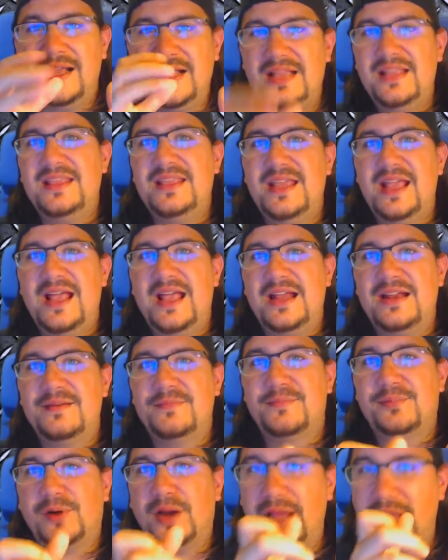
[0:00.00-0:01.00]
In the
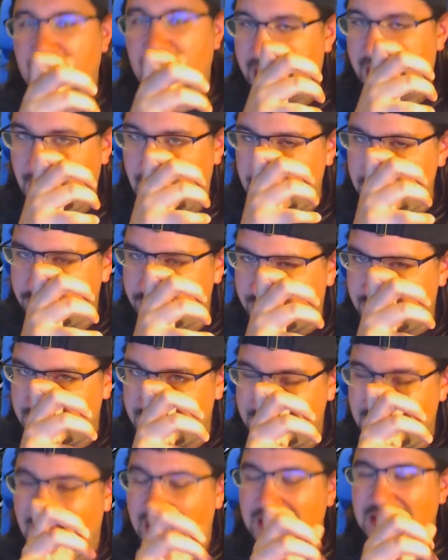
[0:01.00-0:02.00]
end, Brian Kendrick
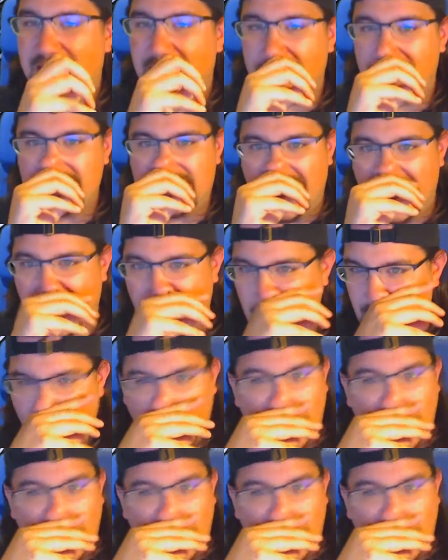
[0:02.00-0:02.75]
does get him down